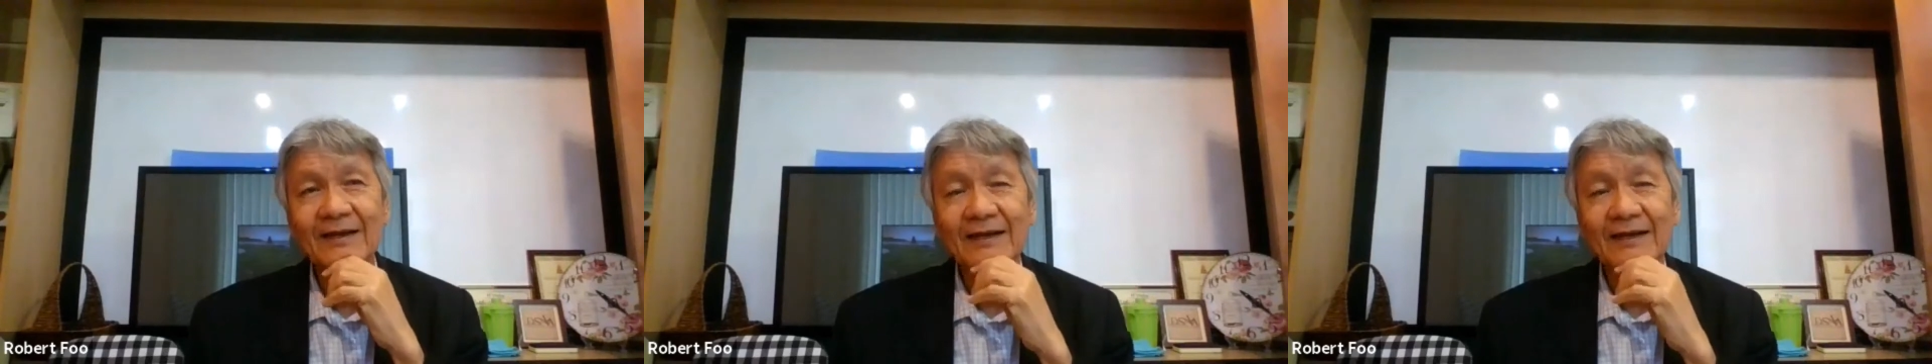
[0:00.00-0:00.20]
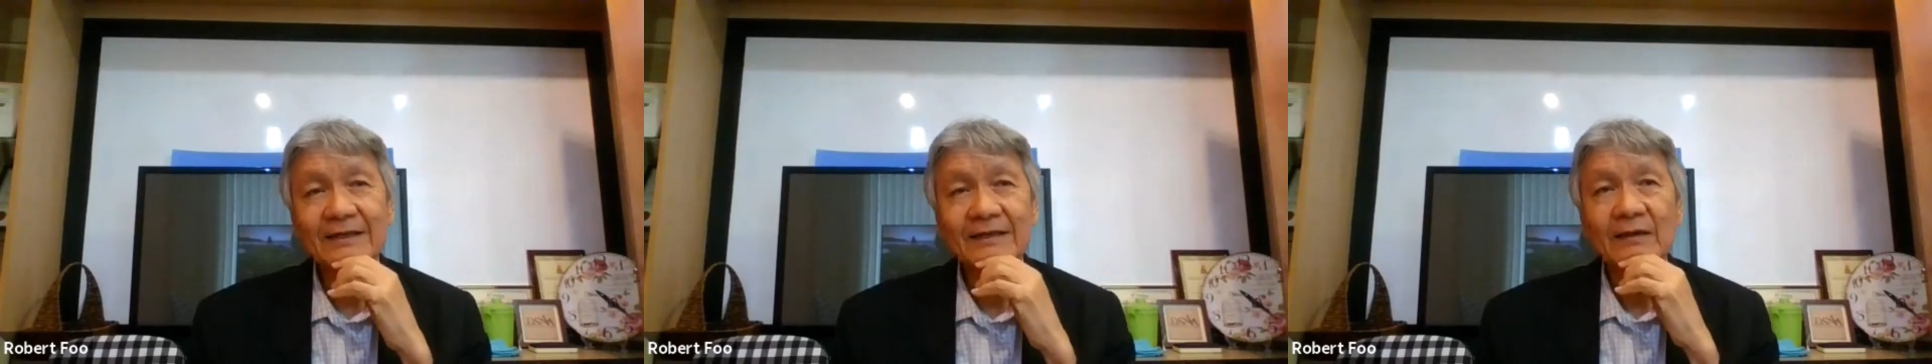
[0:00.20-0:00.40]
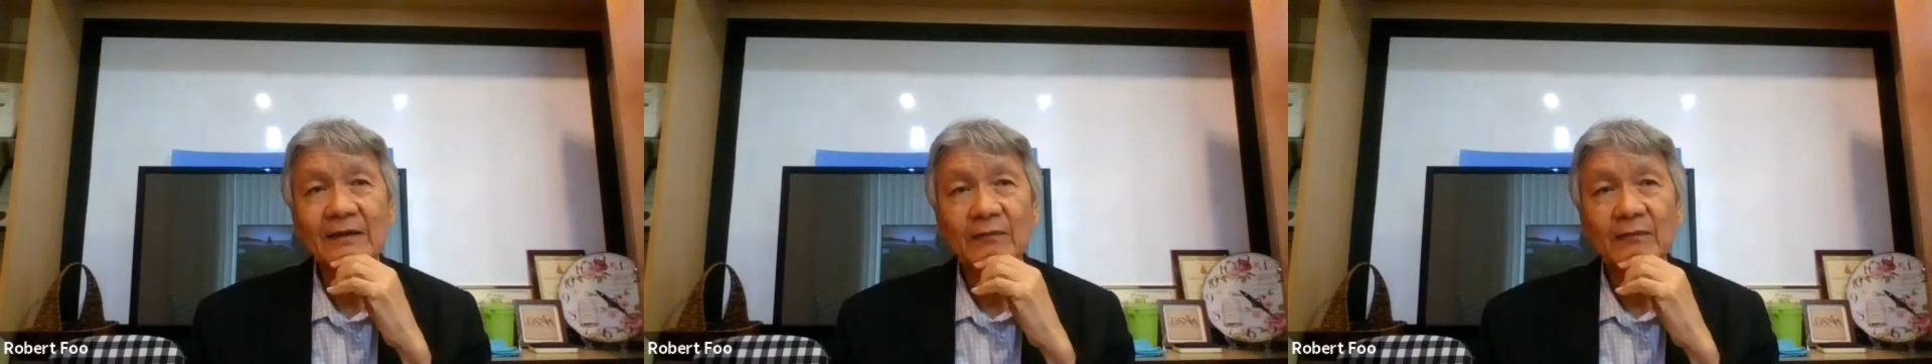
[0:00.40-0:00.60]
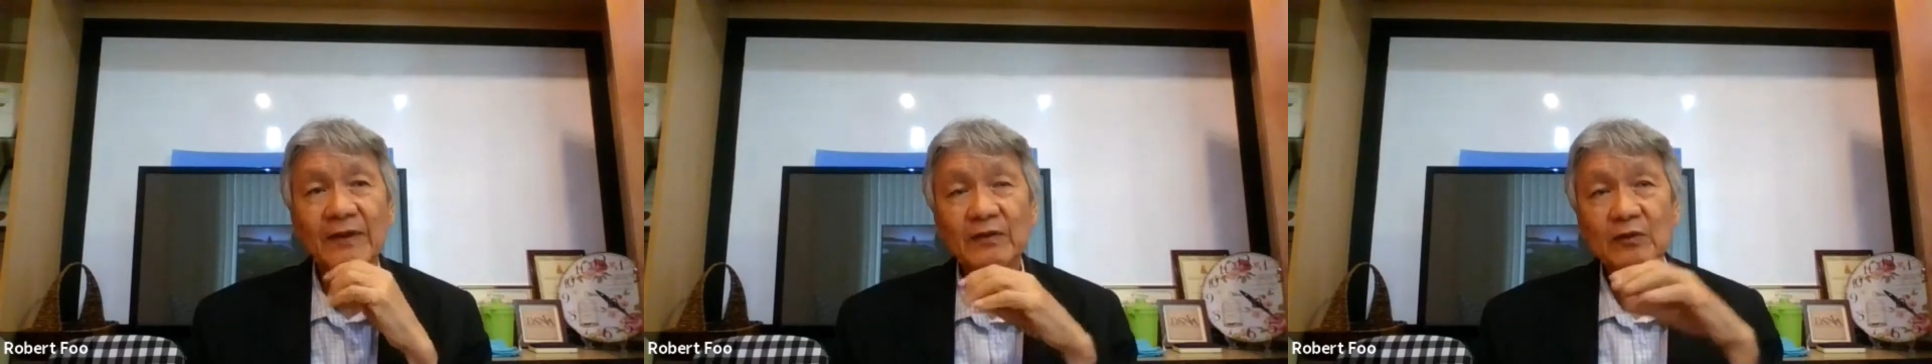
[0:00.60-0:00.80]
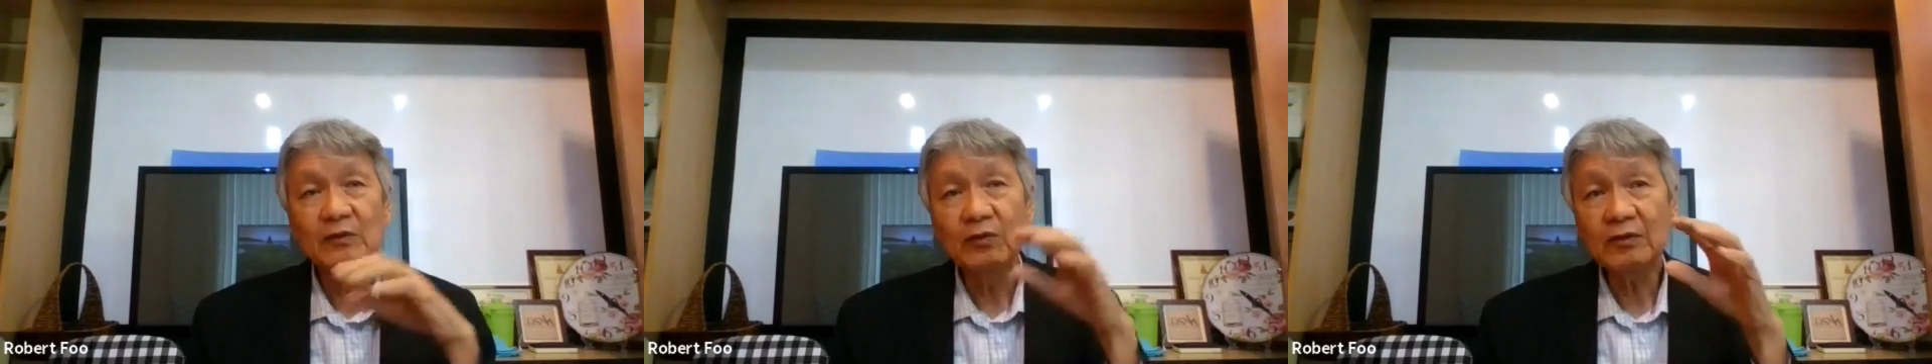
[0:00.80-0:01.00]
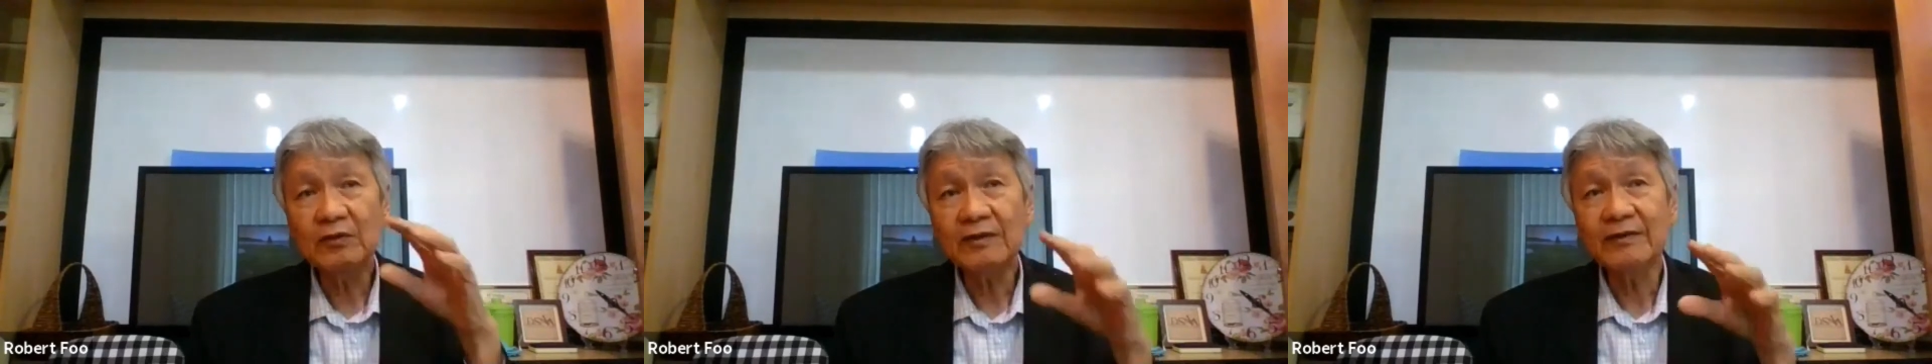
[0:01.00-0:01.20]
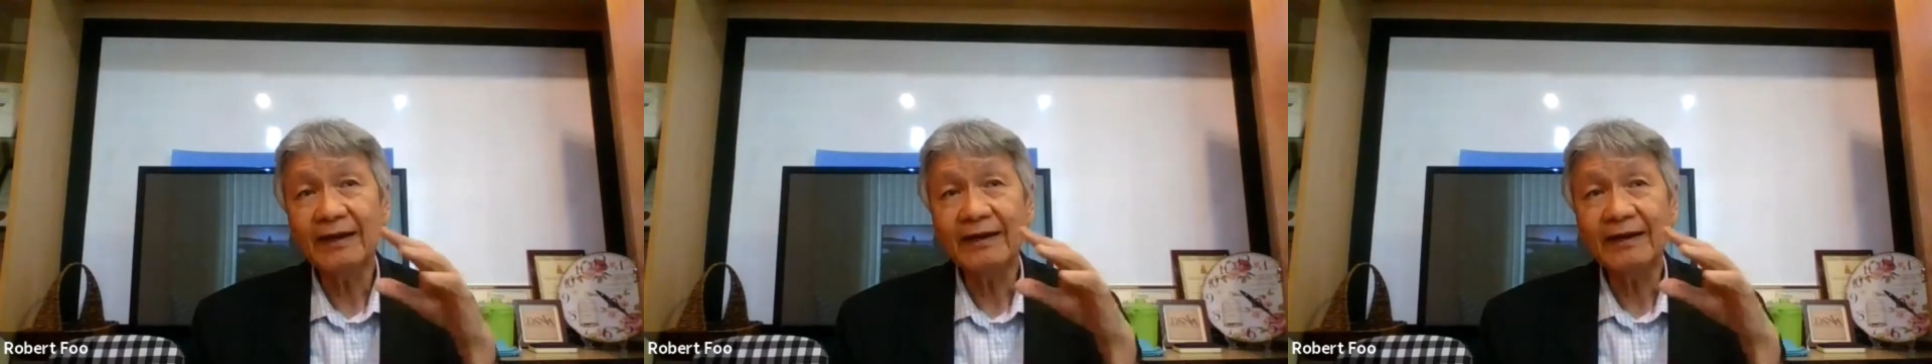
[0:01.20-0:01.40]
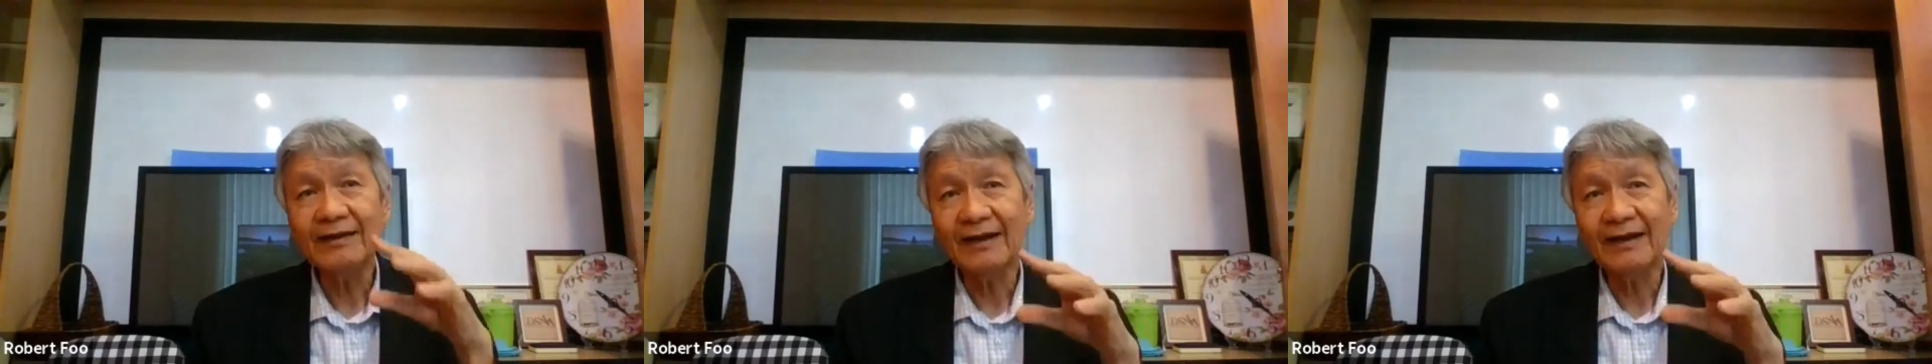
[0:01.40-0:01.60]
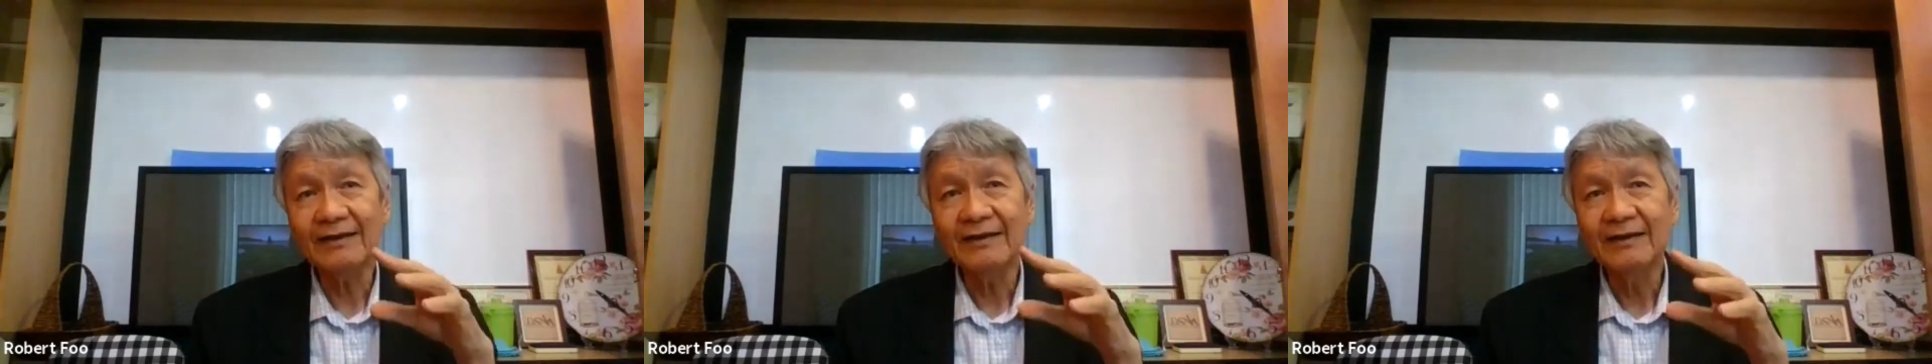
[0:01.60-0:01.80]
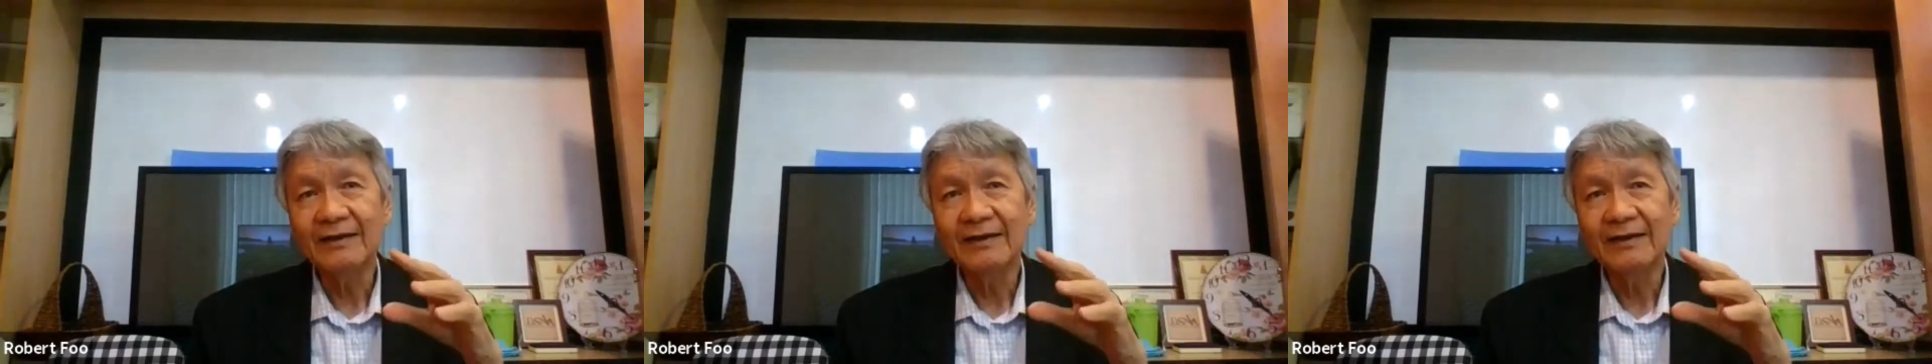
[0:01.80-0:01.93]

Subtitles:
I said, when you use a credit card,